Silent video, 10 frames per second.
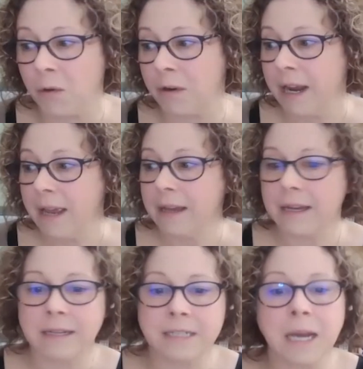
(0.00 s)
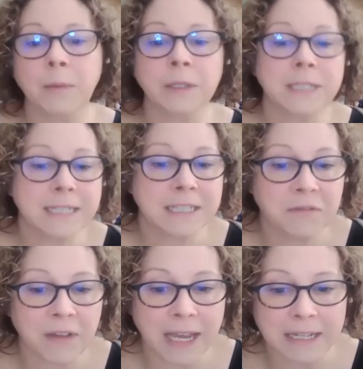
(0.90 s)
or double
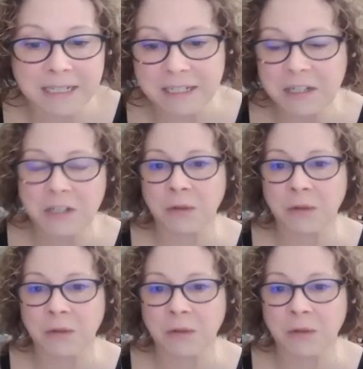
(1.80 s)
disadvantage.